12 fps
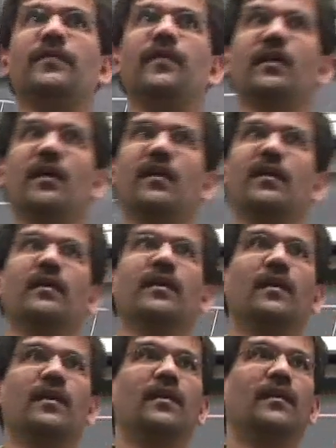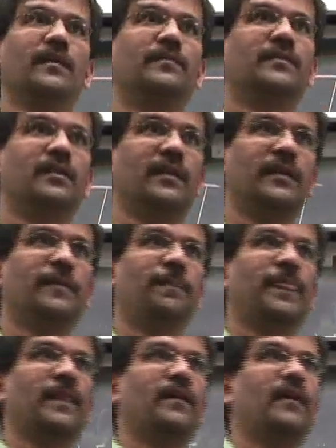If you're calling libc,
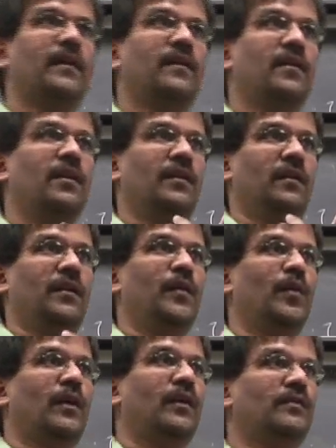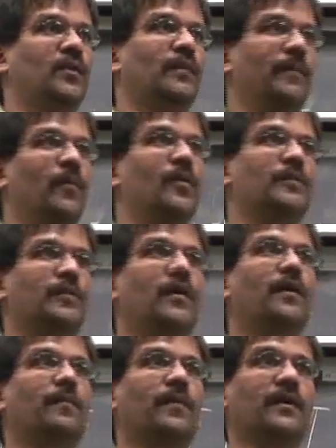right, you can assume that most
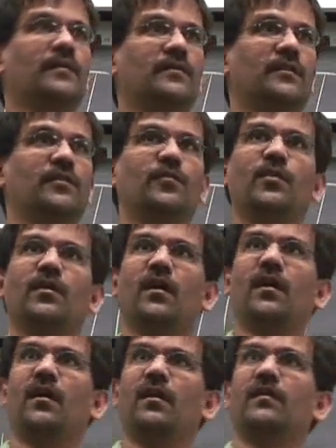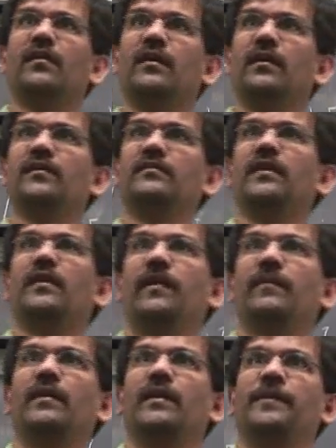processors would call the C
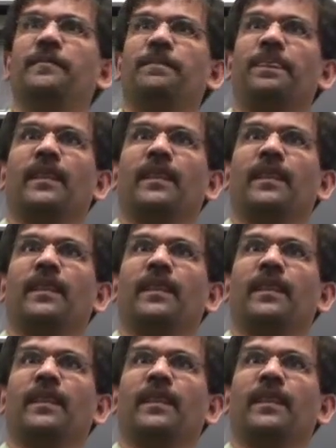library.